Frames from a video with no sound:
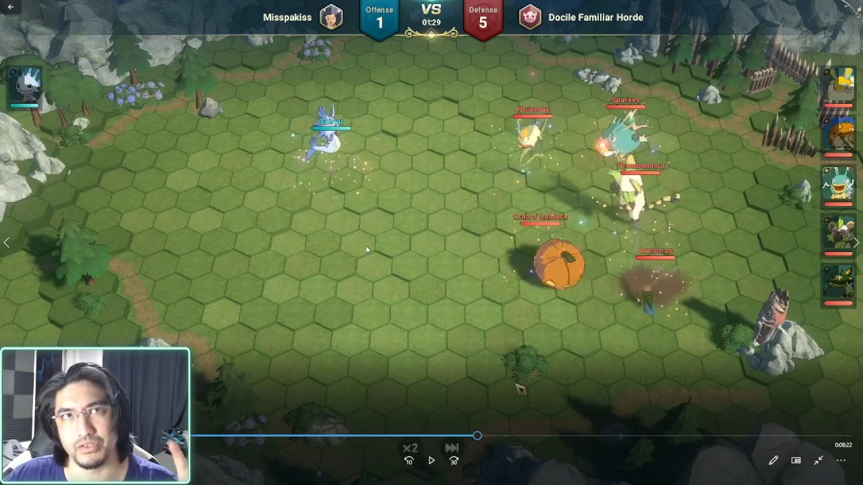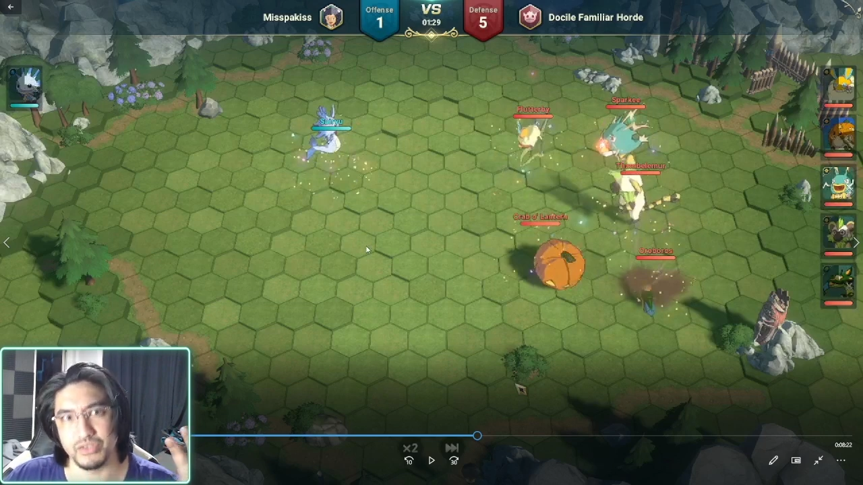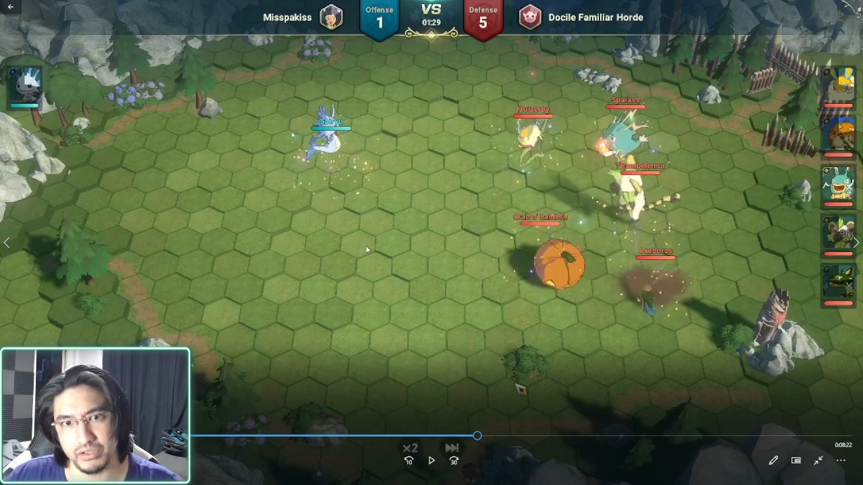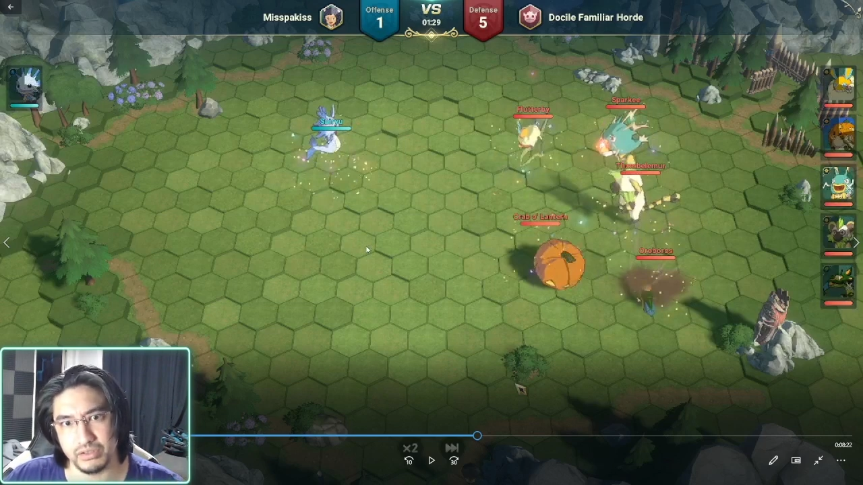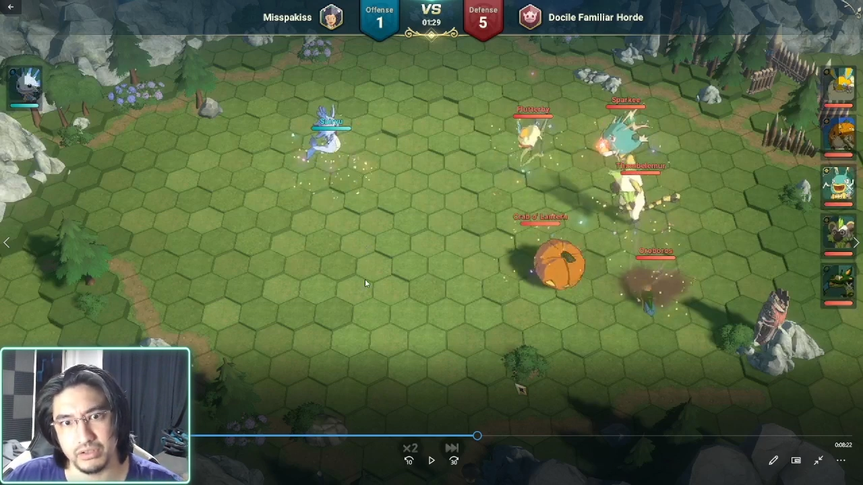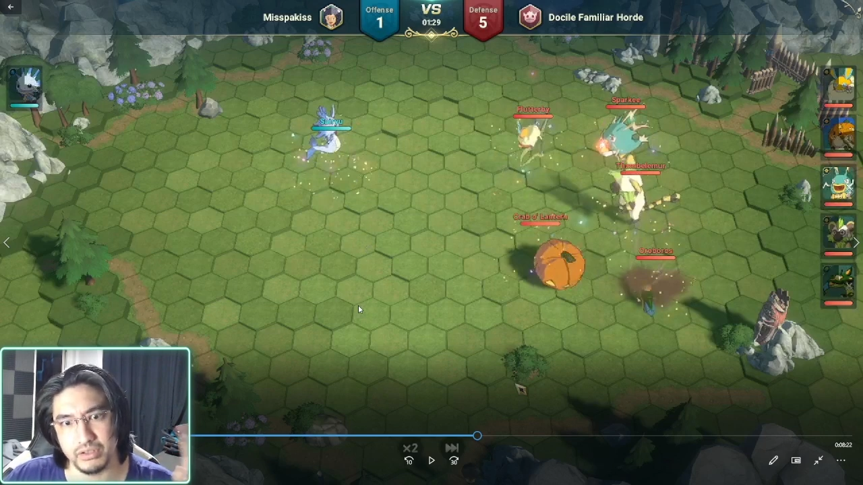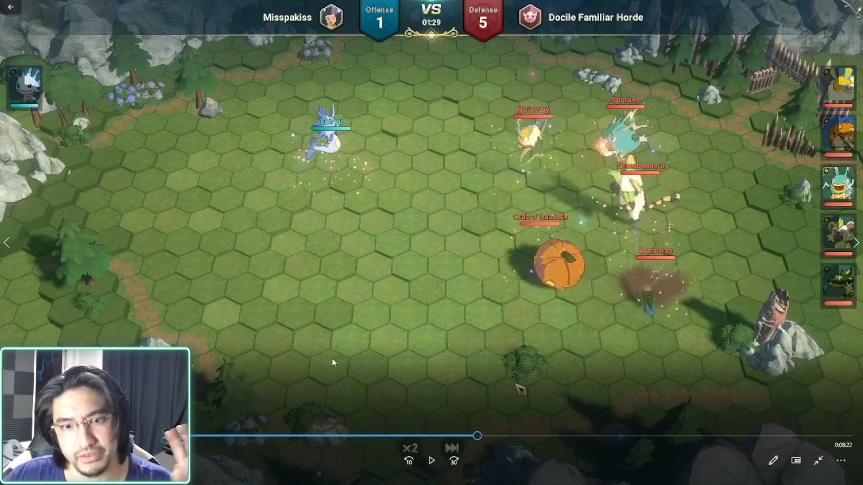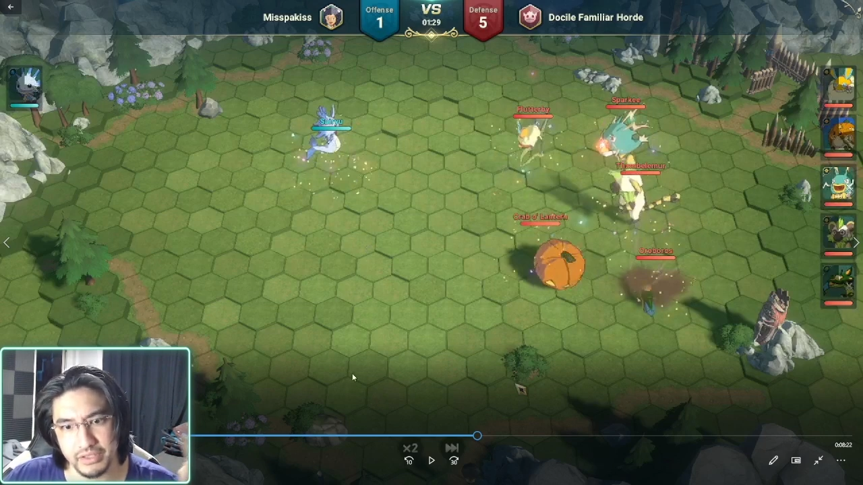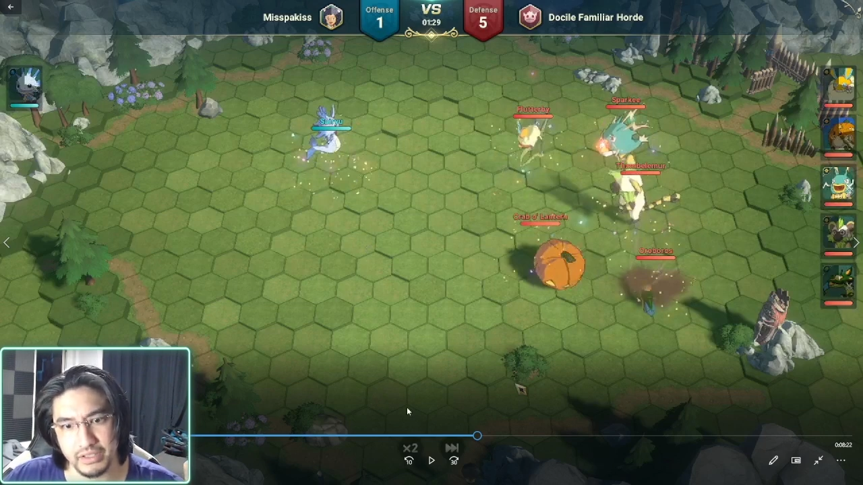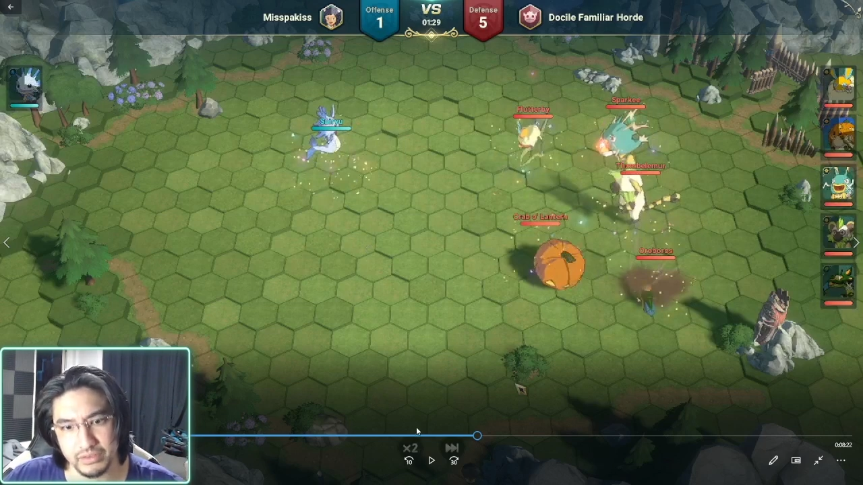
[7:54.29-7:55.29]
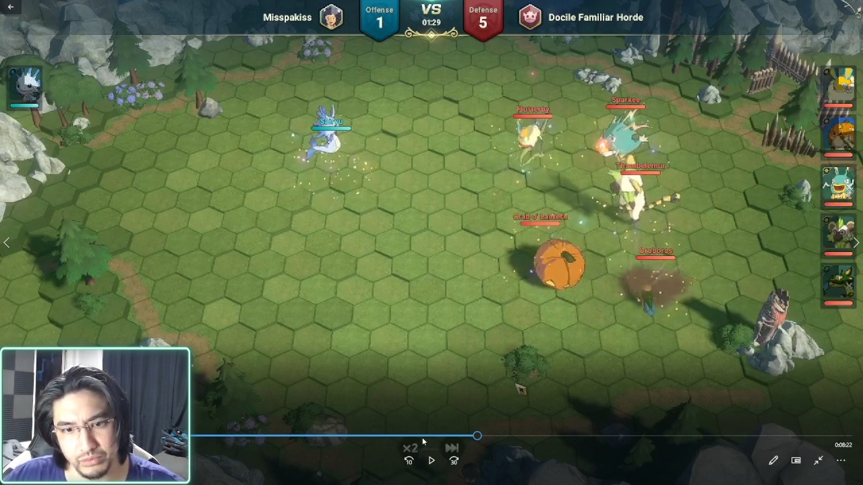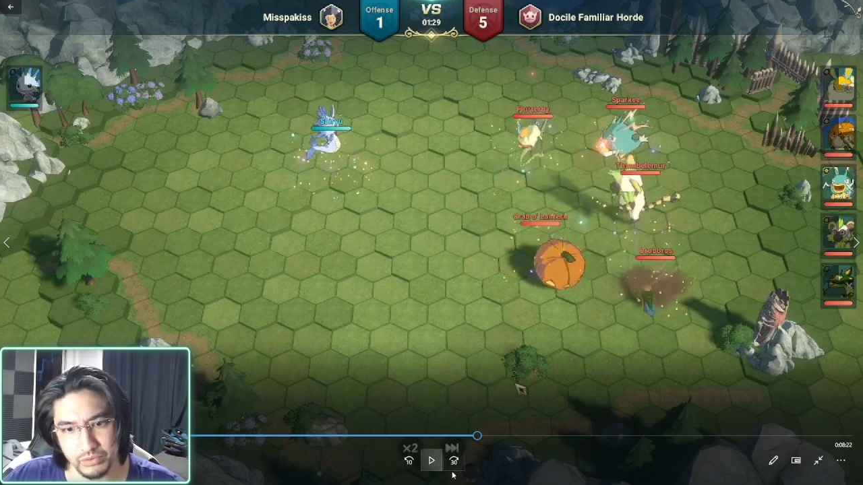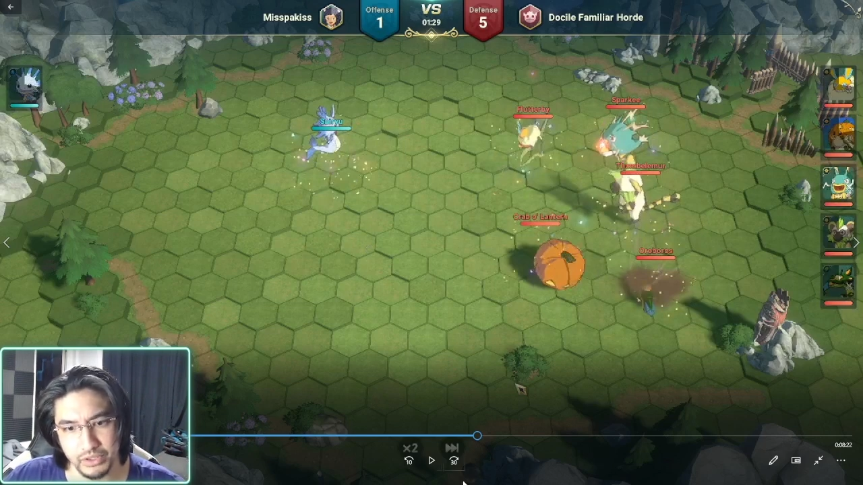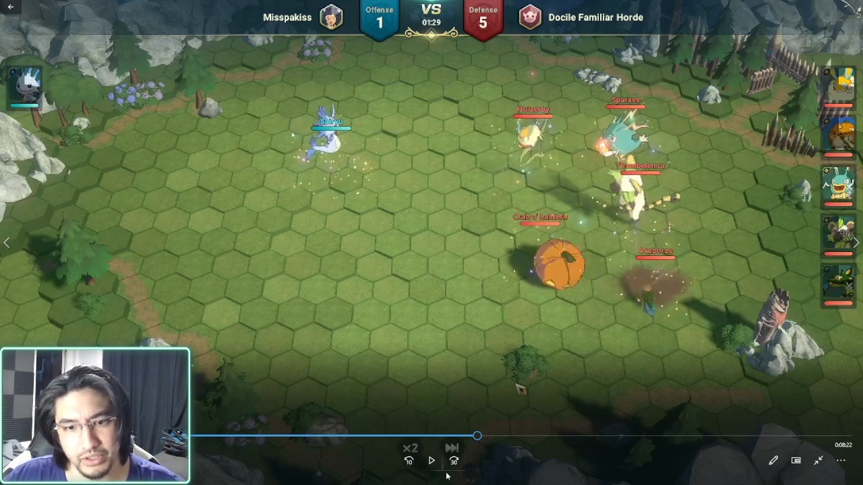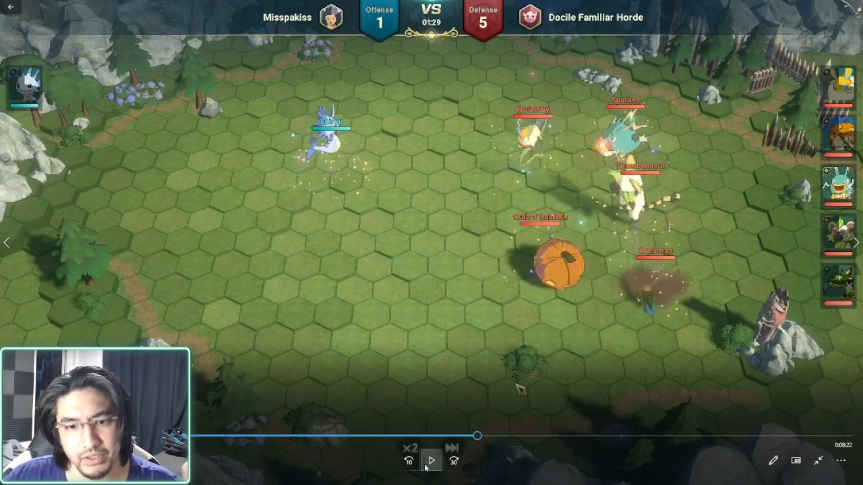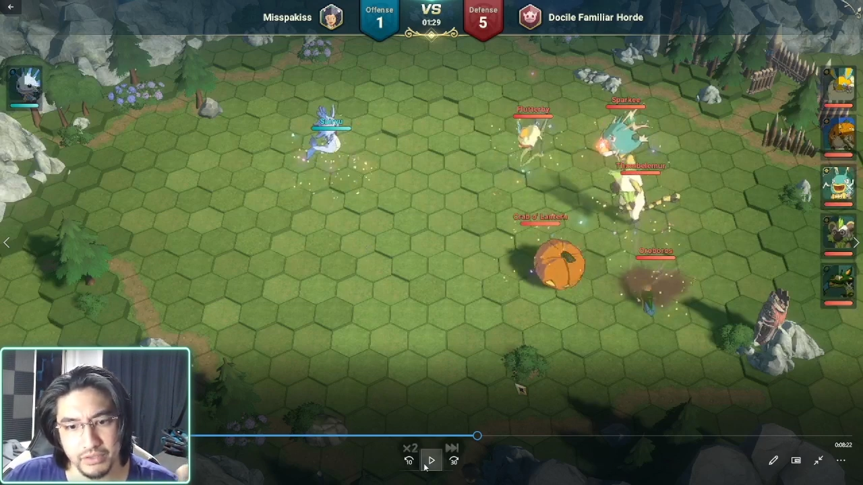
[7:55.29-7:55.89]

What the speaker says: general attack toy